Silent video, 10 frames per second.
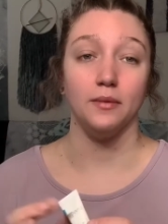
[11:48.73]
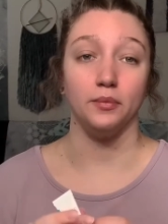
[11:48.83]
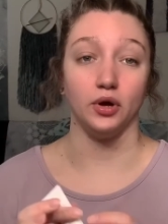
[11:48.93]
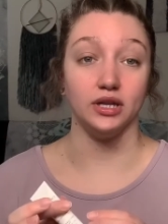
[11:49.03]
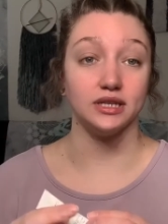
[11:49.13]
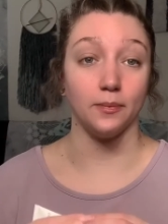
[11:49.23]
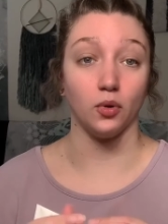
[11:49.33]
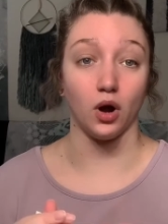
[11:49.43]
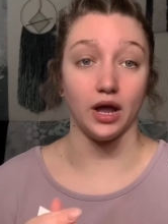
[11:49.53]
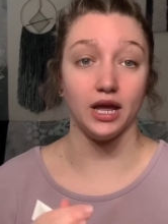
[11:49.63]
put a
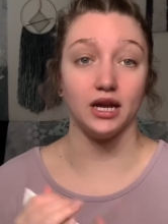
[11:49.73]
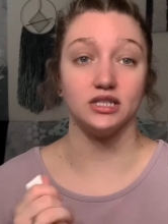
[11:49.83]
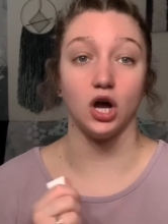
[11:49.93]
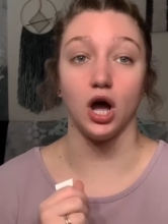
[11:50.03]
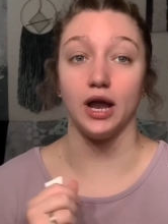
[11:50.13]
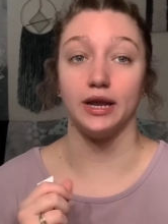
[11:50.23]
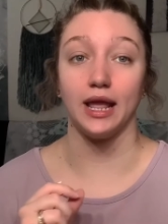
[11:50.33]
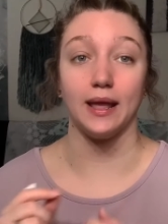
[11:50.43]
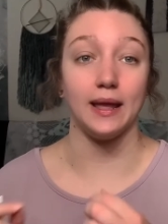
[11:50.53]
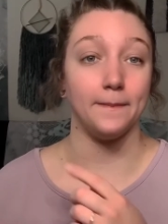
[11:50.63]
product on
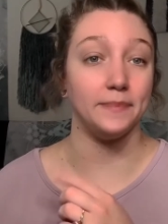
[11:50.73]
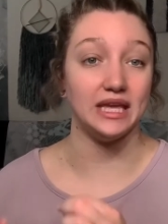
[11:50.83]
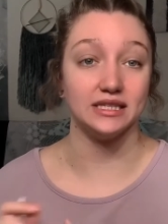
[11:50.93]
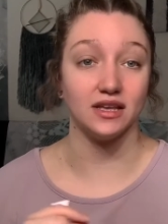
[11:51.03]
a piece